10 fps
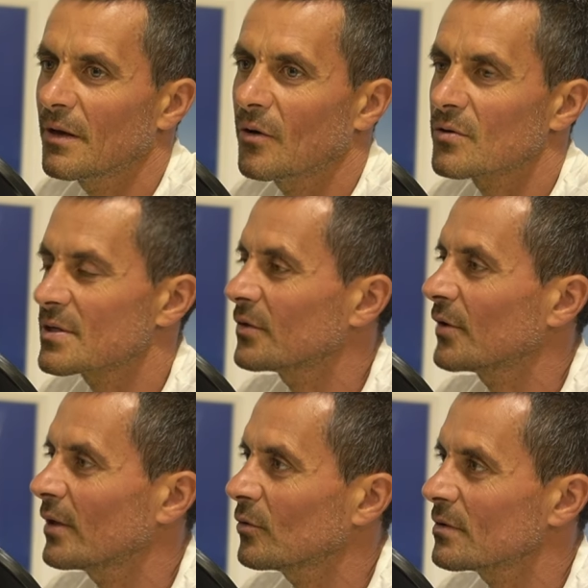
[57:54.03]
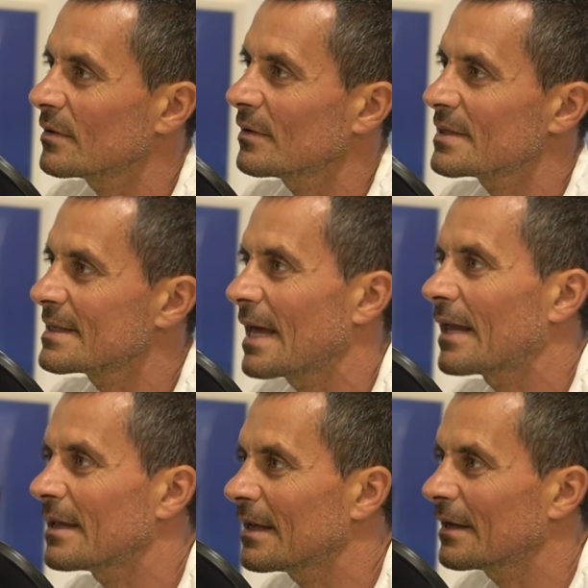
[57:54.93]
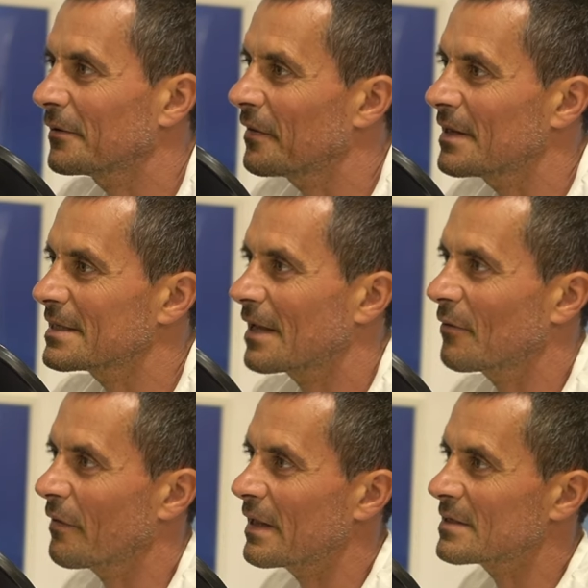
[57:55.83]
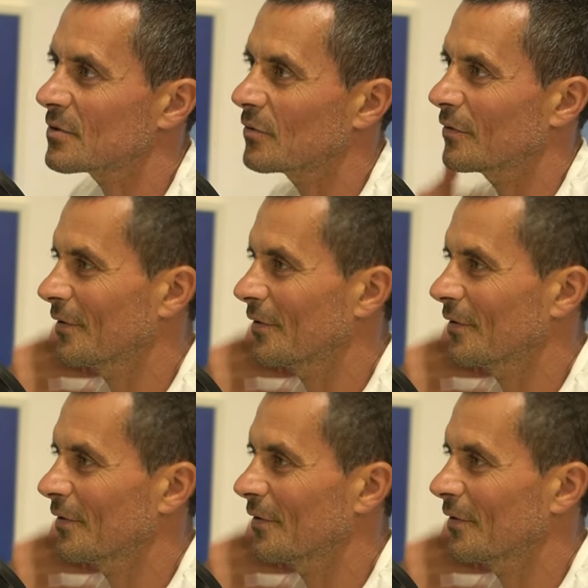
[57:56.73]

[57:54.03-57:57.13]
concentrate on studying on this kind of thing so